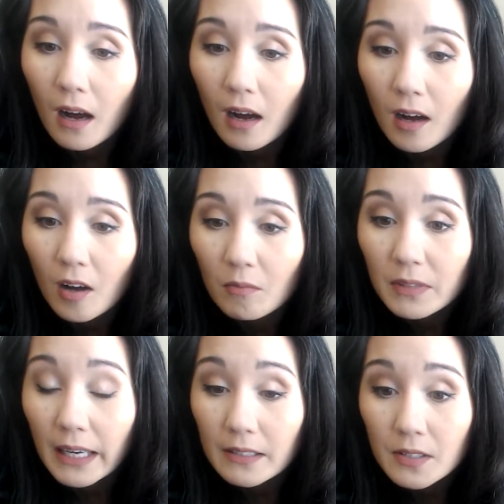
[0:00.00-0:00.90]

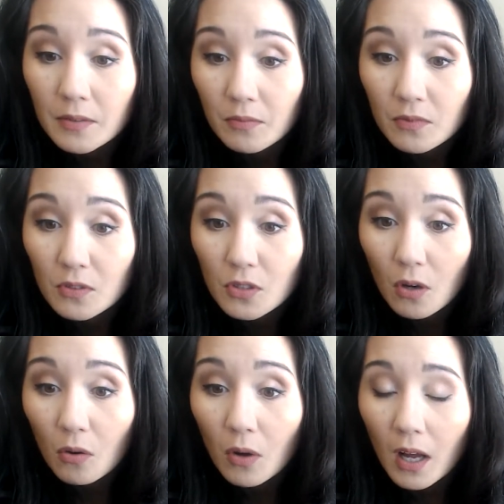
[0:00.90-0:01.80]
Yes.
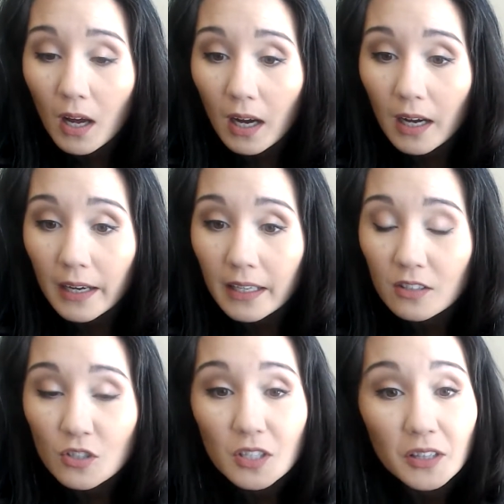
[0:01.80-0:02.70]
So in
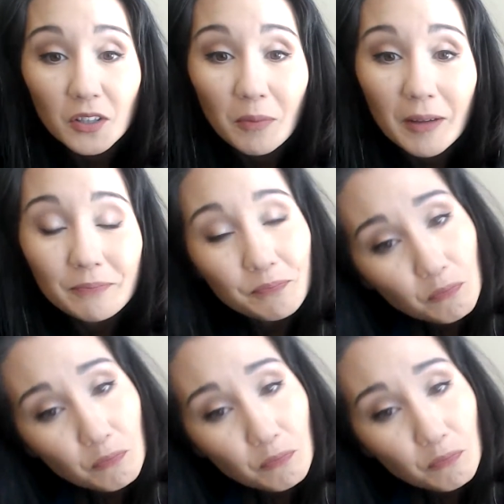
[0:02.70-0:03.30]
just a little bit.